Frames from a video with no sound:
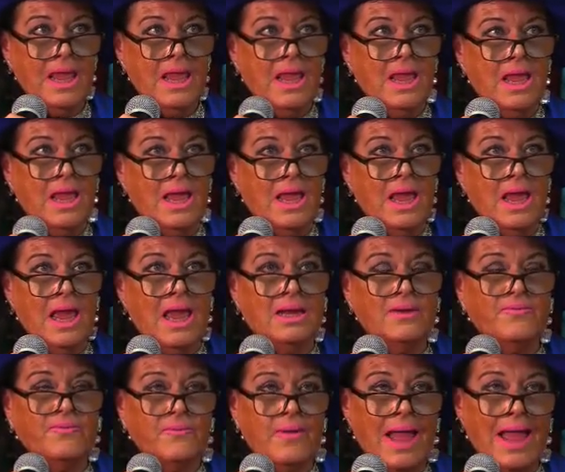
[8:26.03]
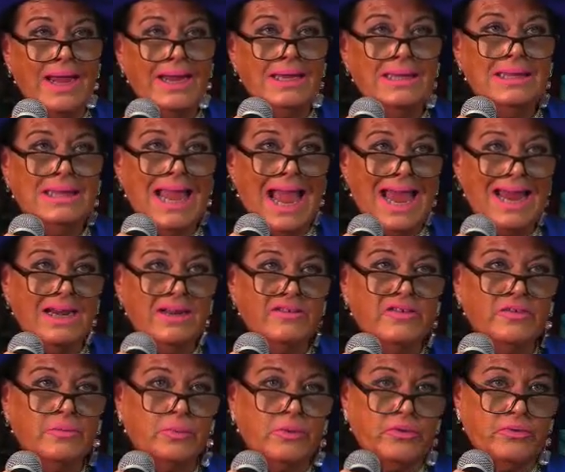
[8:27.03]
Oh, absolutely. And find that
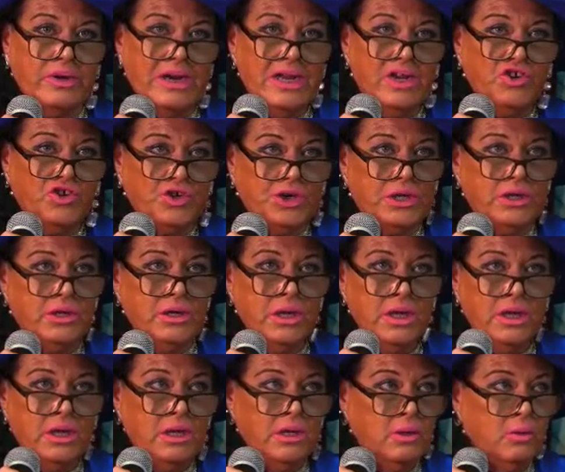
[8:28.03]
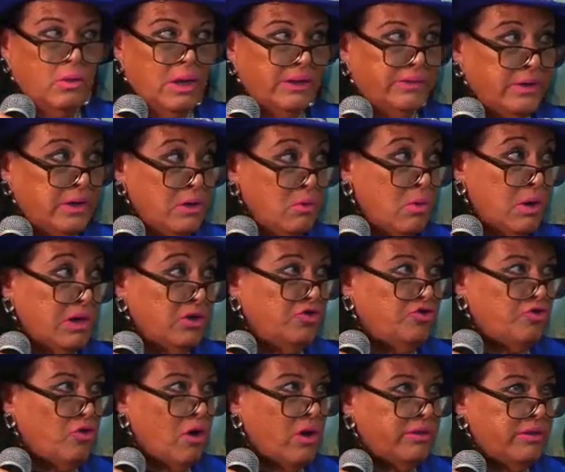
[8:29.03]
inspiration, whether you want to
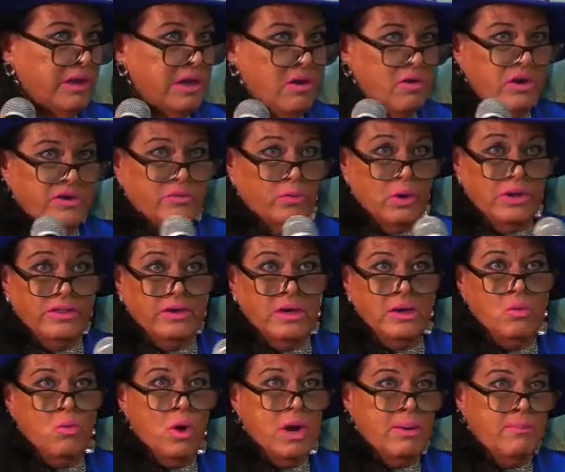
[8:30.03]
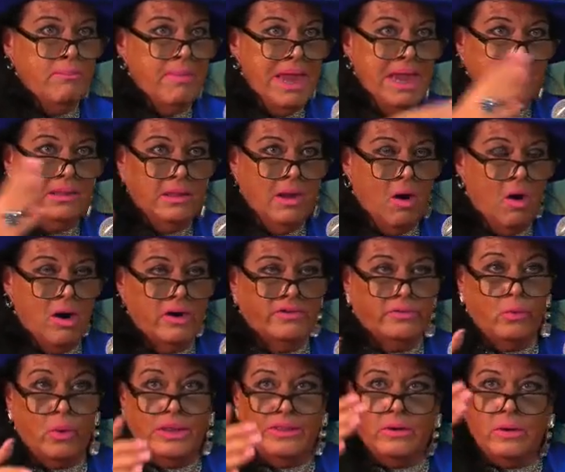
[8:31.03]
draw the arts, whether you want to make the
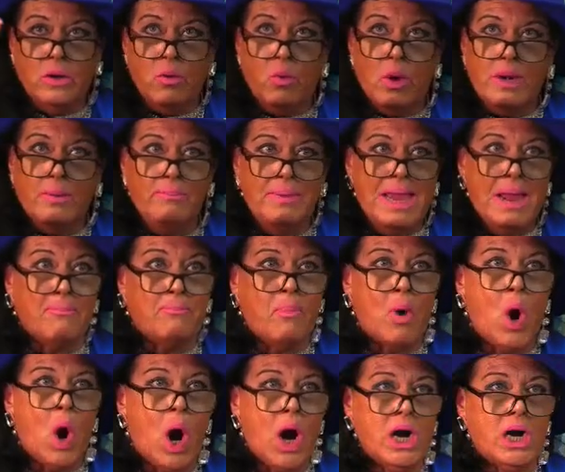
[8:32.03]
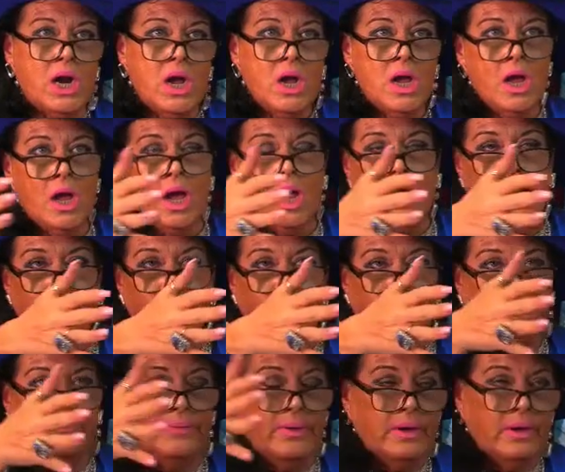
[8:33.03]
arts, whether you want to be a part of
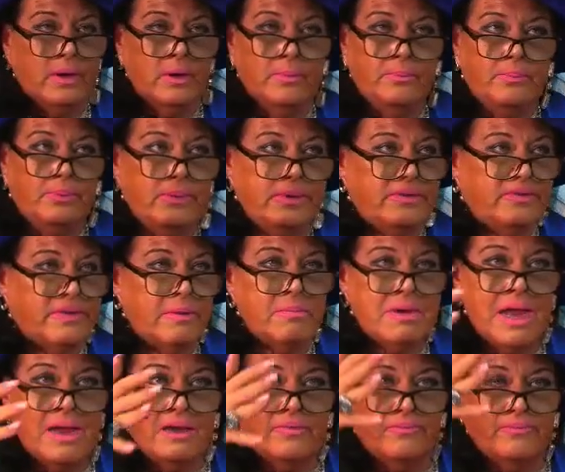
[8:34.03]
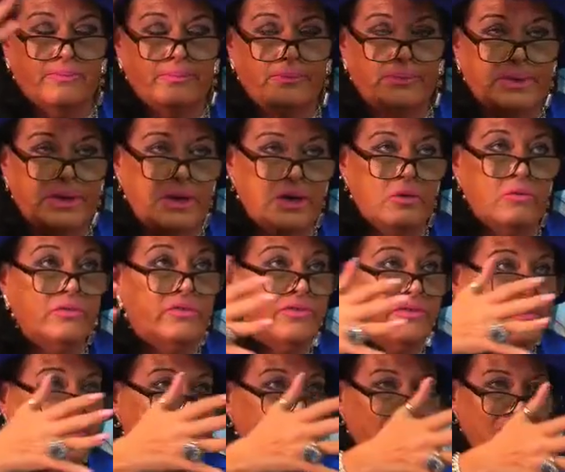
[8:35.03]
uh, some kind of you know
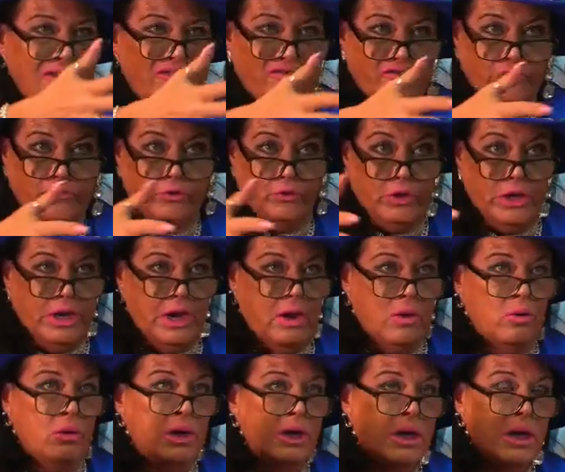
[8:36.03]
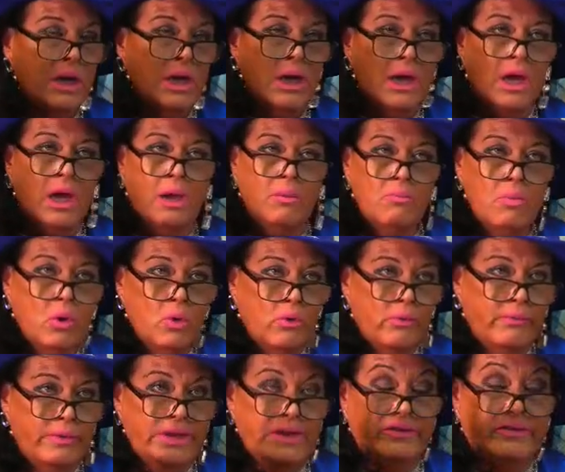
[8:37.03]
TV studio, uh,
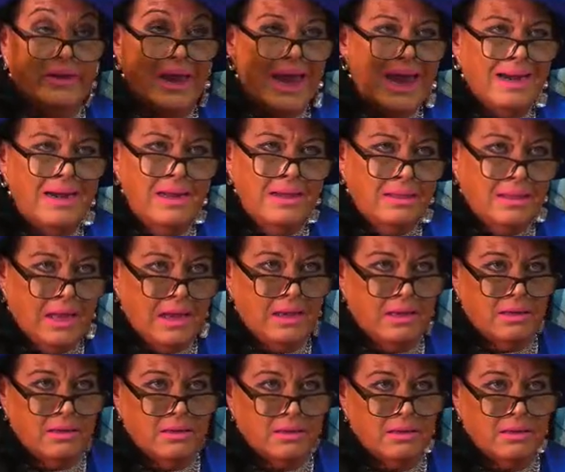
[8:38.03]
movies, anything.